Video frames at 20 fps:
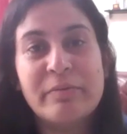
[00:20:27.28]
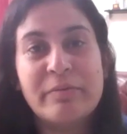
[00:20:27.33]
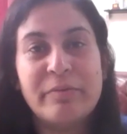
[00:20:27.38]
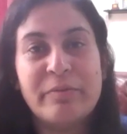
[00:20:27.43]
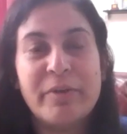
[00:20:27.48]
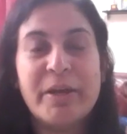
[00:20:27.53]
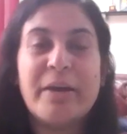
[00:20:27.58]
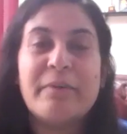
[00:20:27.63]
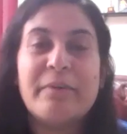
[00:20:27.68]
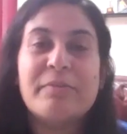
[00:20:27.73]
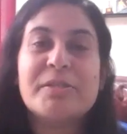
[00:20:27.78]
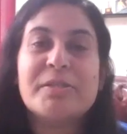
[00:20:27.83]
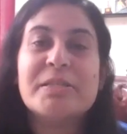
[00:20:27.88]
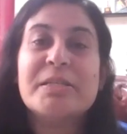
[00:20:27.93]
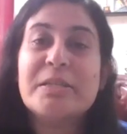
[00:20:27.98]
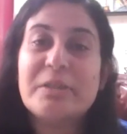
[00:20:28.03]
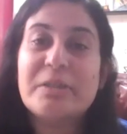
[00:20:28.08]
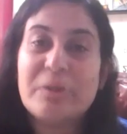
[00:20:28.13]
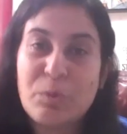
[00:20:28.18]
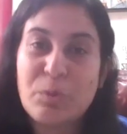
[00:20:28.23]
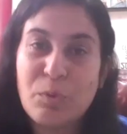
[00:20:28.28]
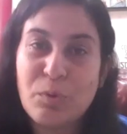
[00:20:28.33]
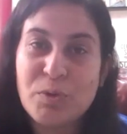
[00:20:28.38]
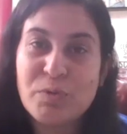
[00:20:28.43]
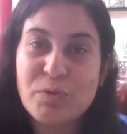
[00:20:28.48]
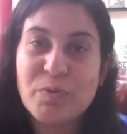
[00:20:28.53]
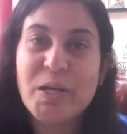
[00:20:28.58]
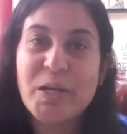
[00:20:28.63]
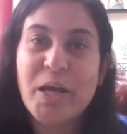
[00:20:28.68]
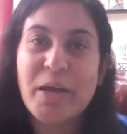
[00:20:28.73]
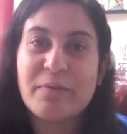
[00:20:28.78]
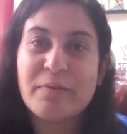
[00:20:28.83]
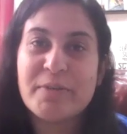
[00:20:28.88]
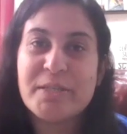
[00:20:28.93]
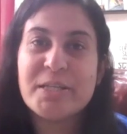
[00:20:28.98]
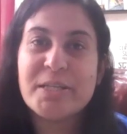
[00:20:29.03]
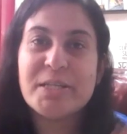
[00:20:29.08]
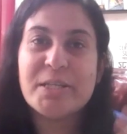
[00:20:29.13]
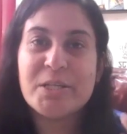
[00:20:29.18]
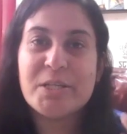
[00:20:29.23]
When I wasn't a coach, when I
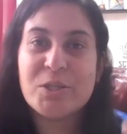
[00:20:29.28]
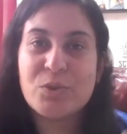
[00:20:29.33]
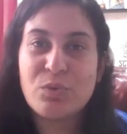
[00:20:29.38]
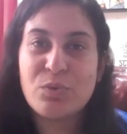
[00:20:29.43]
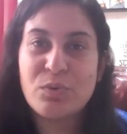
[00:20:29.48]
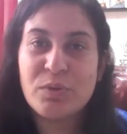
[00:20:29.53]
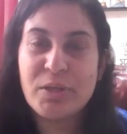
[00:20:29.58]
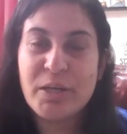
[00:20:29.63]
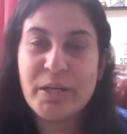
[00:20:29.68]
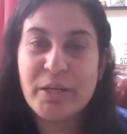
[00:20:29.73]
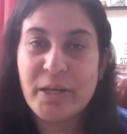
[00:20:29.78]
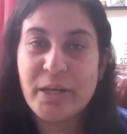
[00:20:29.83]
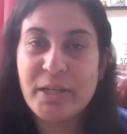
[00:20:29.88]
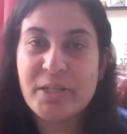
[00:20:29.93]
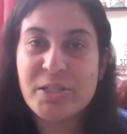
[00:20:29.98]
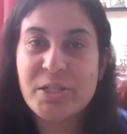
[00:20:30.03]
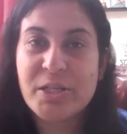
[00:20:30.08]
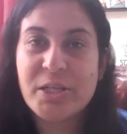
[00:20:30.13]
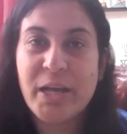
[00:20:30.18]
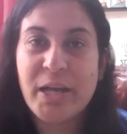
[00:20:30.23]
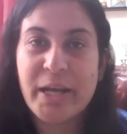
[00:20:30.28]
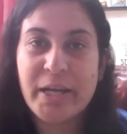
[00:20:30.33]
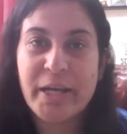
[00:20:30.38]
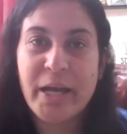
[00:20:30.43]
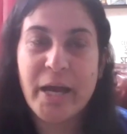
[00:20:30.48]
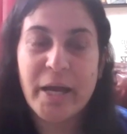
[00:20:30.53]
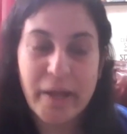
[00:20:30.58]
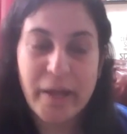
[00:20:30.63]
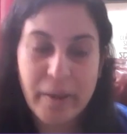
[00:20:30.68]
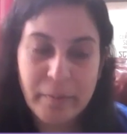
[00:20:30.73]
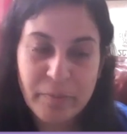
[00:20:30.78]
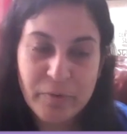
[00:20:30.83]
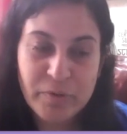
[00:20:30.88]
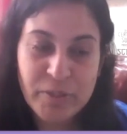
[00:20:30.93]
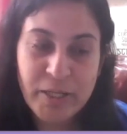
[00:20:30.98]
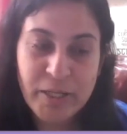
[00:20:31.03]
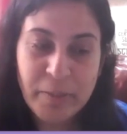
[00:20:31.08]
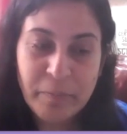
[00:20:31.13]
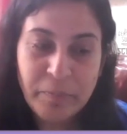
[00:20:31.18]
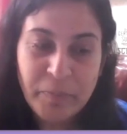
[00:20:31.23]
wasn't into the industry like I am
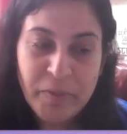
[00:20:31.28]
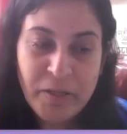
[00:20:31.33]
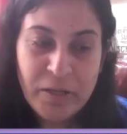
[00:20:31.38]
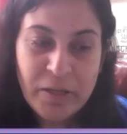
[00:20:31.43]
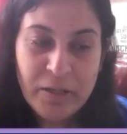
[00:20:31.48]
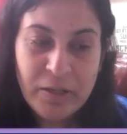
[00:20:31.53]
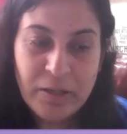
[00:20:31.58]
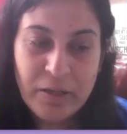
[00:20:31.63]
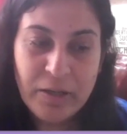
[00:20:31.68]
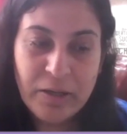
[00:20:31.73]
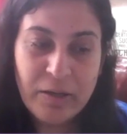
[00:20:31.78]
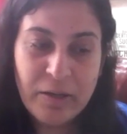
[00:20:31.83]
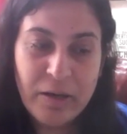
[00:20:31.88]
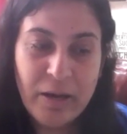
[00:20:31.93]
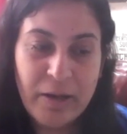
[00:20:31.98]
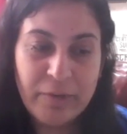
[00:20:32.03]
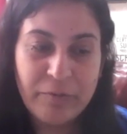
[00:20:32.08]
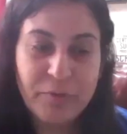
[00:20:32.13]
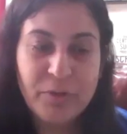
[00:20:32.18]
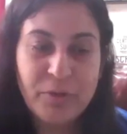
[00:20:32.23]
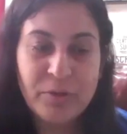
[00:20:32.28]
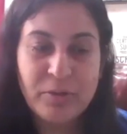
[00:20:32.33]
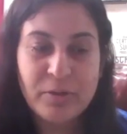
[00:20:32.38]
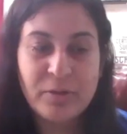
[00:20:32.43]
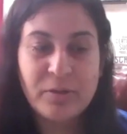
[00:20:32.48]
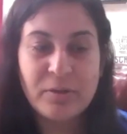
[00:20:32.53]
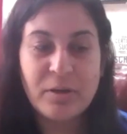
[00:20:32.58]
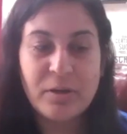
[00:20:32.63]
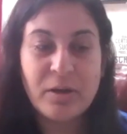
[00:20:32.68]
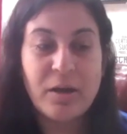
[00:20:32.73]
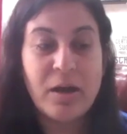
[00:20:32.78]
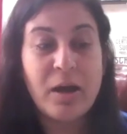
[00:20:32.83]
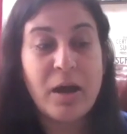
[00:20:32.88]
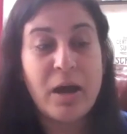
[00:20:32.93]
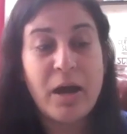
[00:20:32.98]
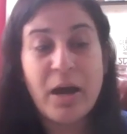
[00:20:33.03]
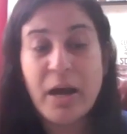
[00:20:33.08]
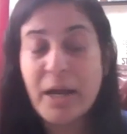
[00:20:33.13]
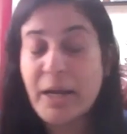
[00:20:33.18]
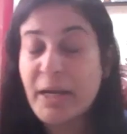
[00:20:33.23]
today,
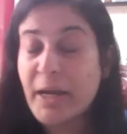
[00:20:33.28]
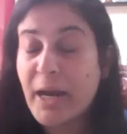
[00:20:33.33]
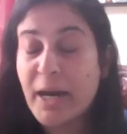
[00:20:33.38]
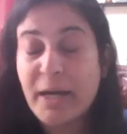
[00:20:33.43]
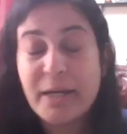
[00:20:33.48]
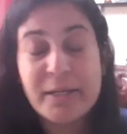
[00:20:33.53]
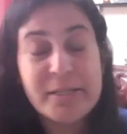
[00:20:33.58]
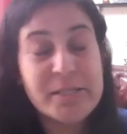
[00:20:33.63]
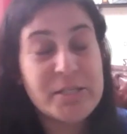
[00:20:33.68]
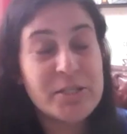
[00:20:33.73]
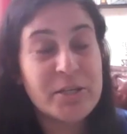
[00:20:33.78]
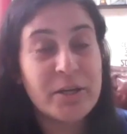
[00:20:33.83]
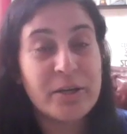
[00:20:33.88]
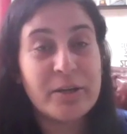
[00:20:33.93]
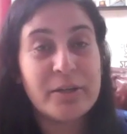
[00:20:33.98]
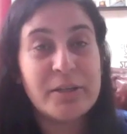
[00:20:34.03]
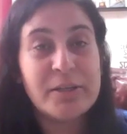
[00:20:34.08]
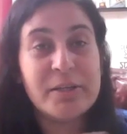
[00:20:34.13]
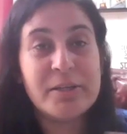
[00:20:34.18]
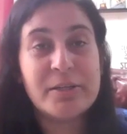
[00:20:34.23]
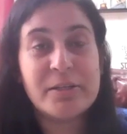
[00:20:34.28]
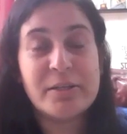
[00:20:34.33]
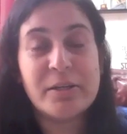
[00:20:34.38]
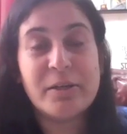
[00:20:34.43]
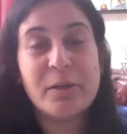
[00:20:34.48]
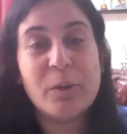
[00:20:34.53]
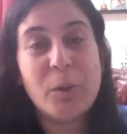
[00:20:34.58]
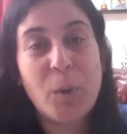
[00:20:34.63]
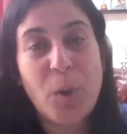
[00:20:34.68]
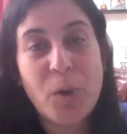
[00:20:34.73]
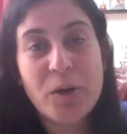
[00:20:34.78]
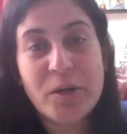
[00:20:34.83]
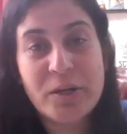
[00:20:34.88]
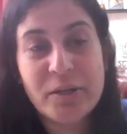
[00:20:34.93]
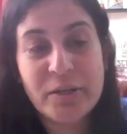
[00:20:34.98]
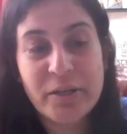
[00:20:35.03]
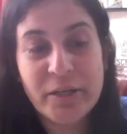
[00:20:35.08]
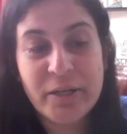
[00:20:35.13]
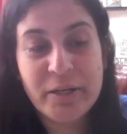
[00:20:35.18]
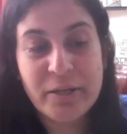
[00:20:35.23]
I had struggled a lot
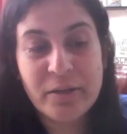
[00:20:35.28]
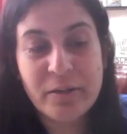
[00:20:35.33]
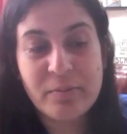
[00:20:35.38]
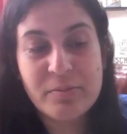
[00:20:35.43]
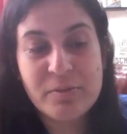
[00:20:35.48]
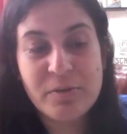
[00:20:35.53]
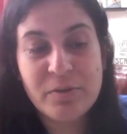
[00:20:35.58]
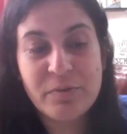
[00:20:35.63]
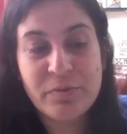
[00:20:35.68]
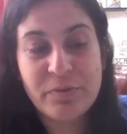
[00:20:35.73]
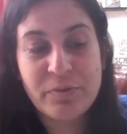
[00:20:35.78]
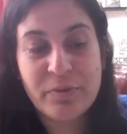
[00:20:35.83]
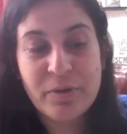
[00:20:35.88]
in terms of